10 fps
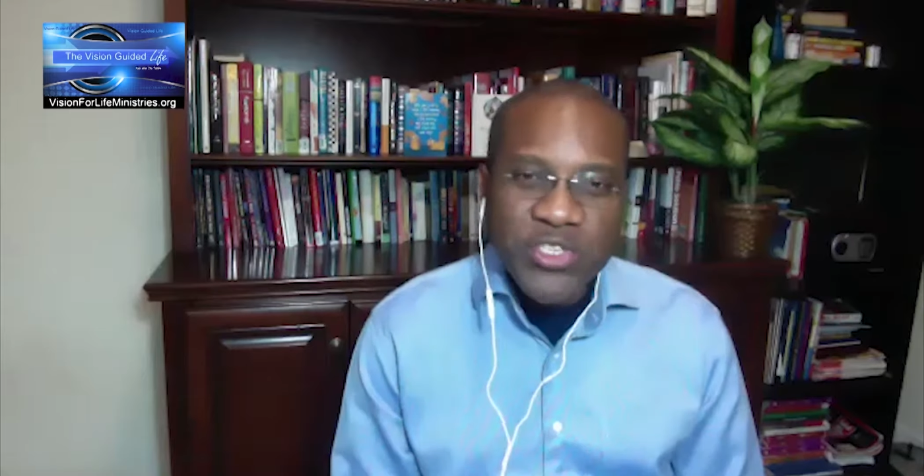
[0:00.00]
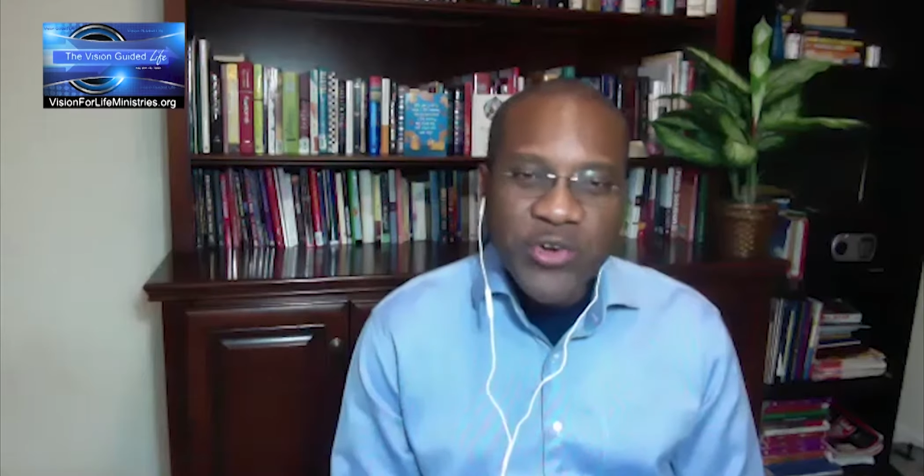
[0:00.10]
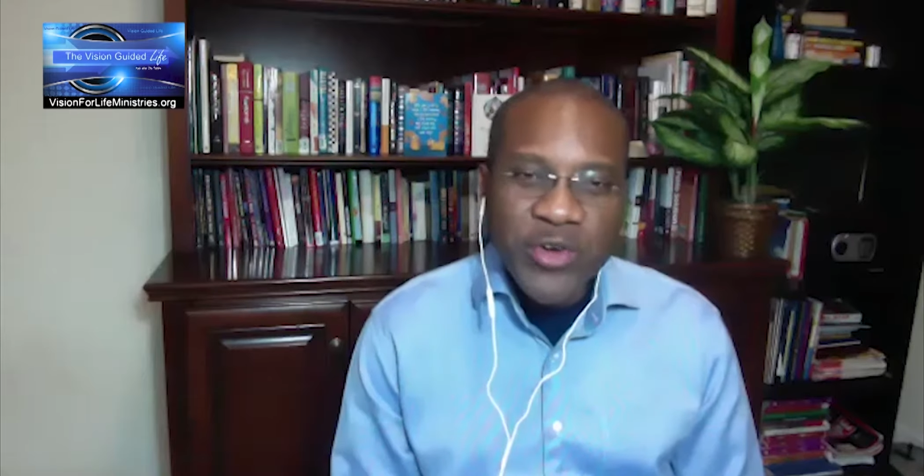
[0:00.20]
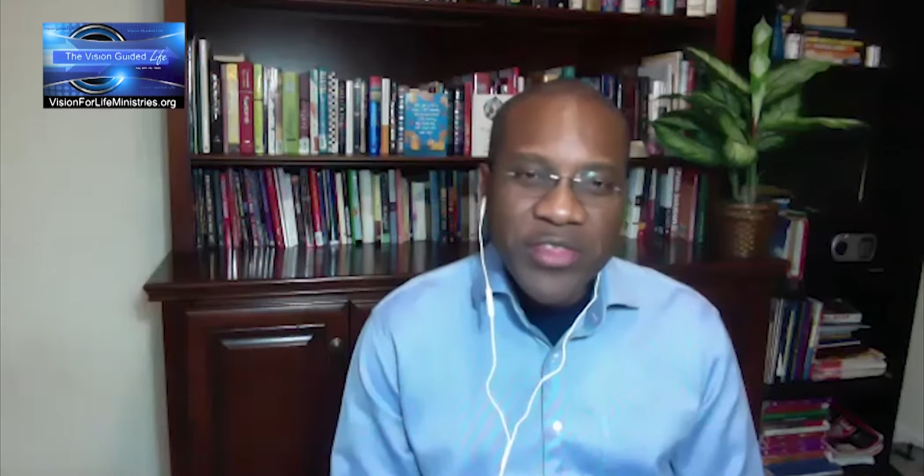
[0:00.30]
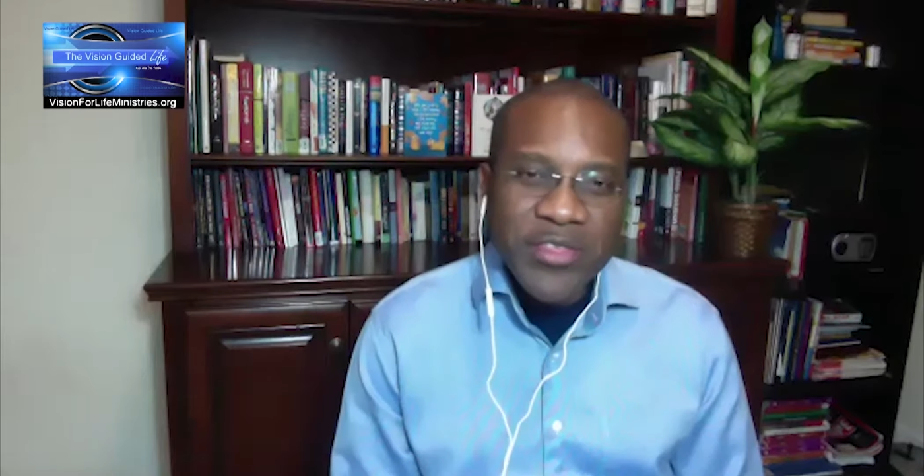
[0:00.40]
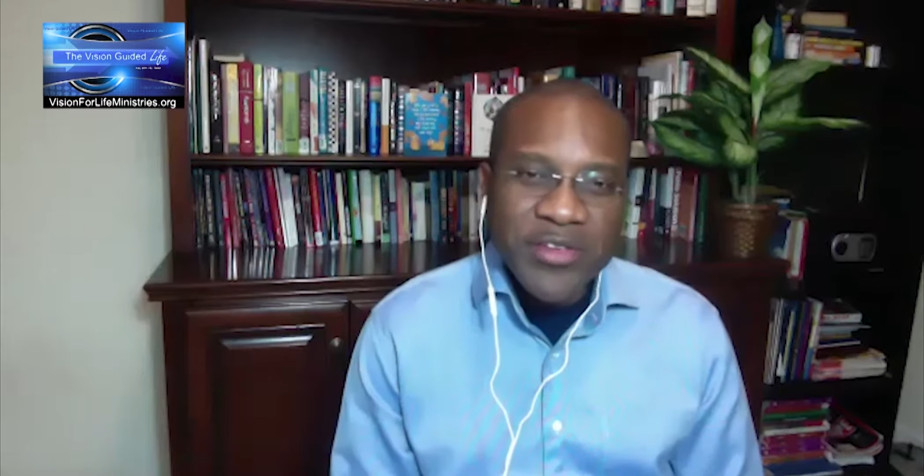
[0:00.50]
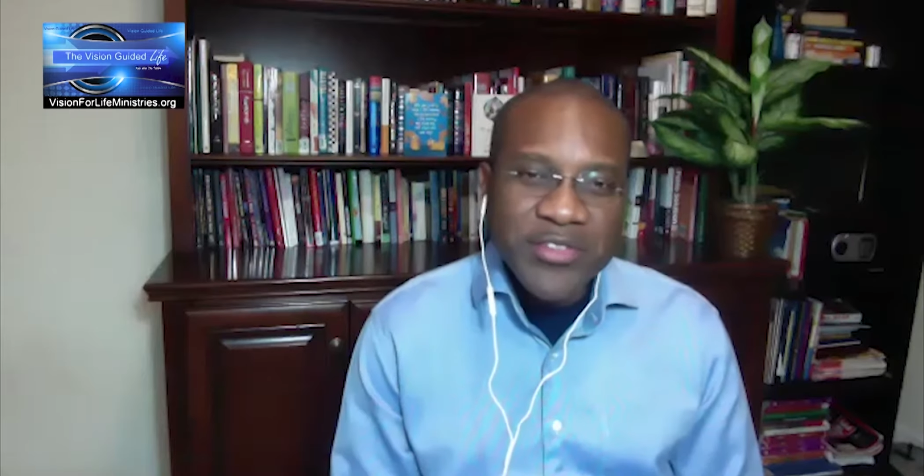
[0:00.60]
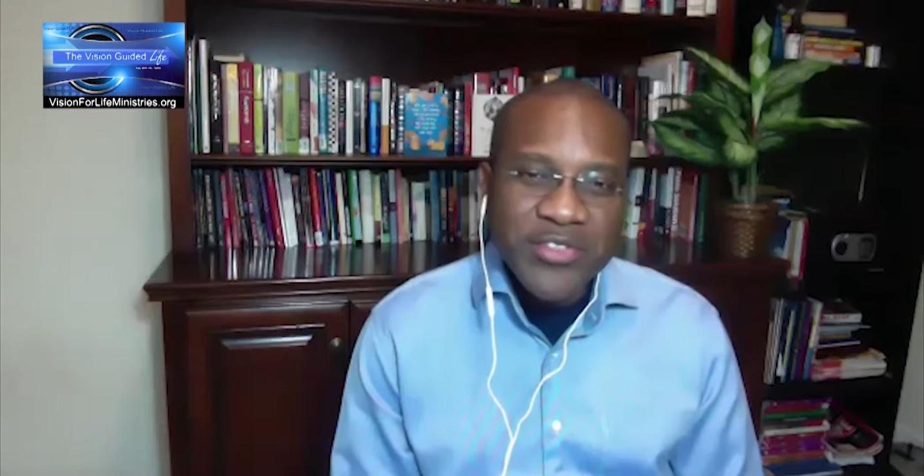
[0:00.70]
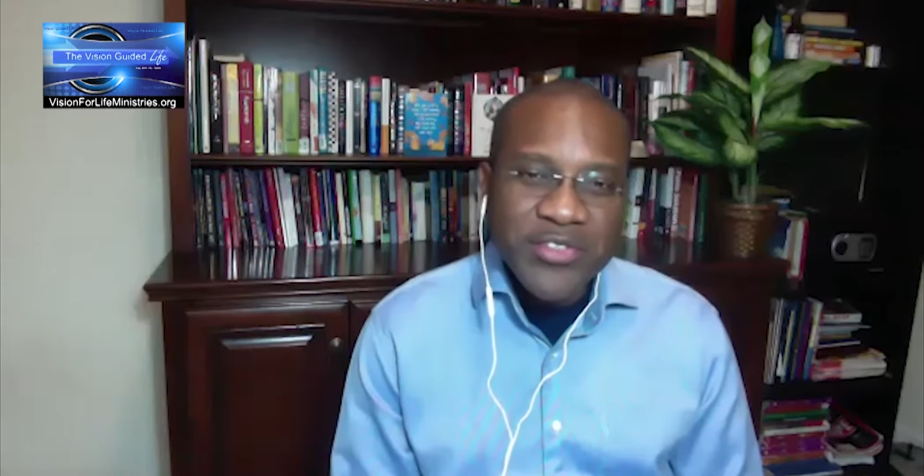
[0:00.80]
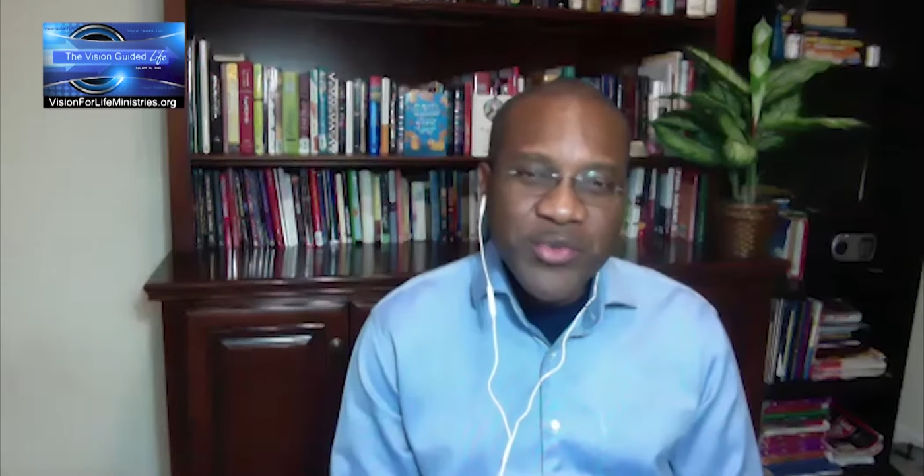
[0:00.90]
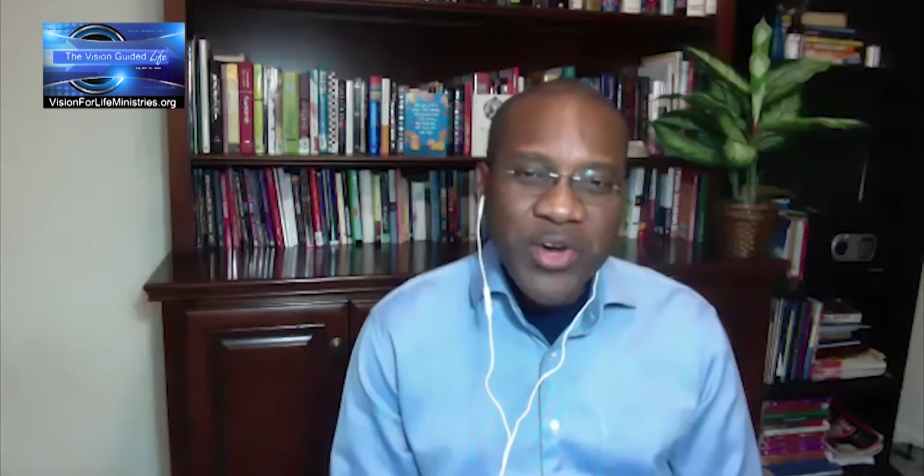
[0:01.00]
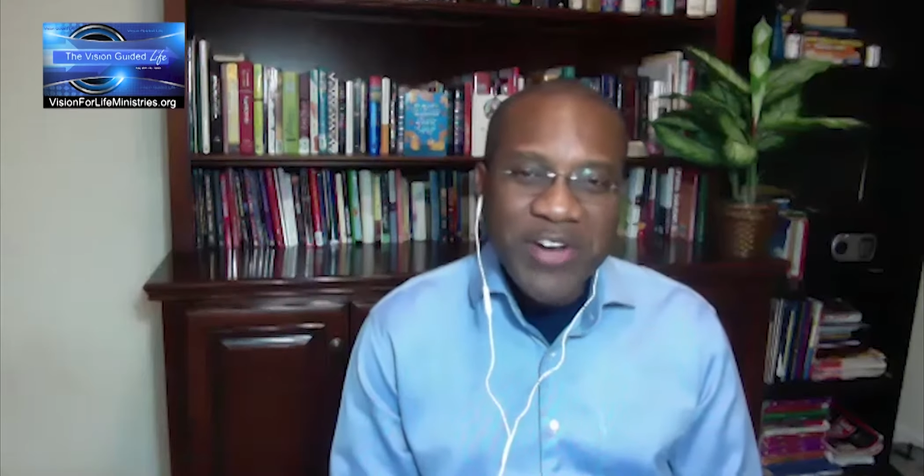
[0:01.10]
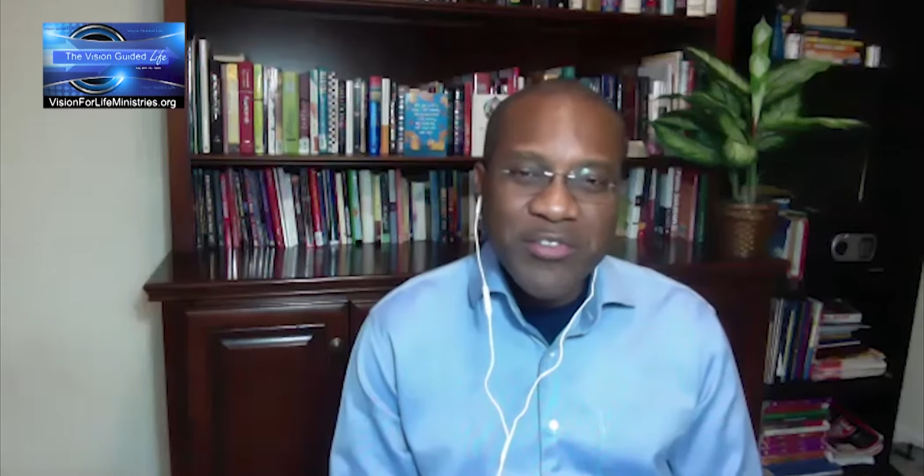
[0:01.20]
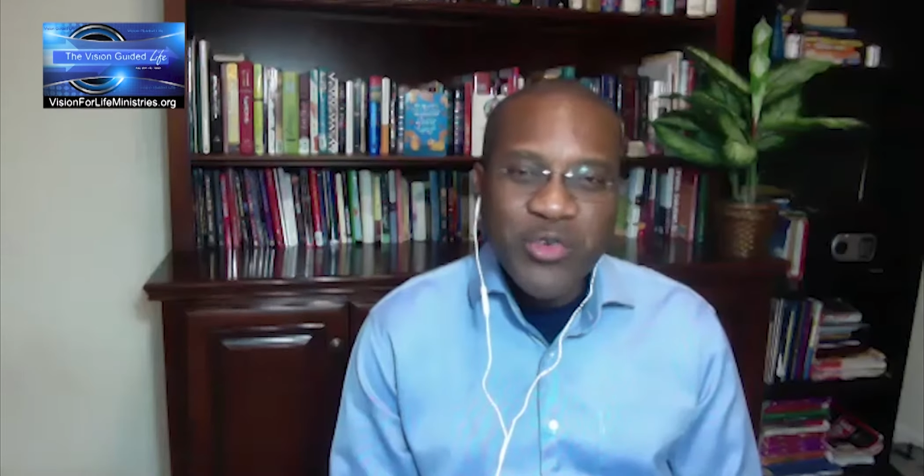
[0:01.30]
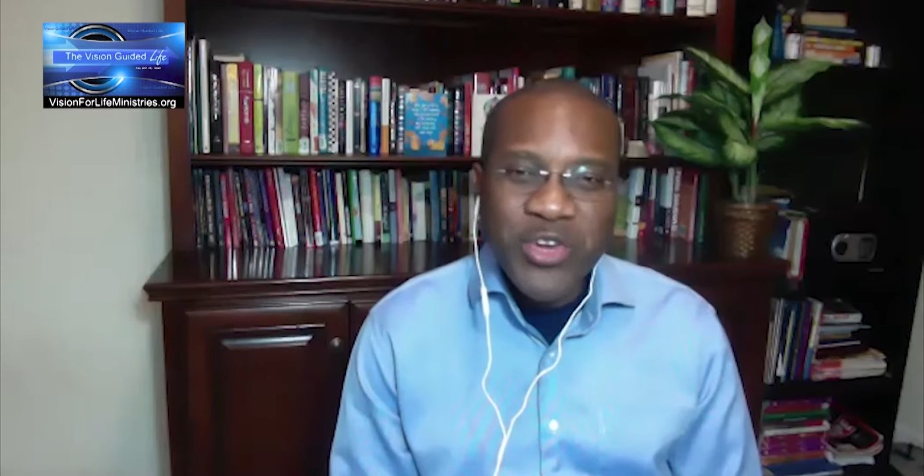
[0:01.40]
Corinthians 12